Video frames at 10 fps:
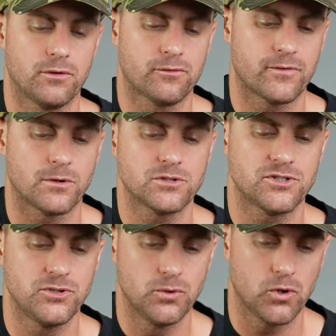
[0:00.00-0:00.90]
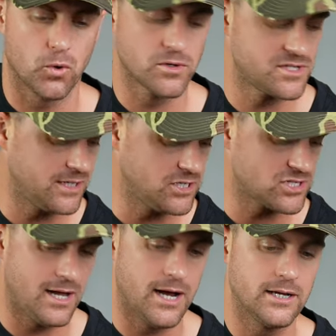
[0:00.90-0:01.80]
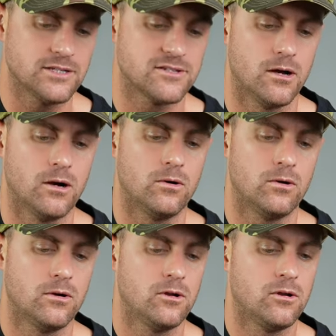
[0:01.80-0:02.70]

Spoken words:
the first two chords in each line. So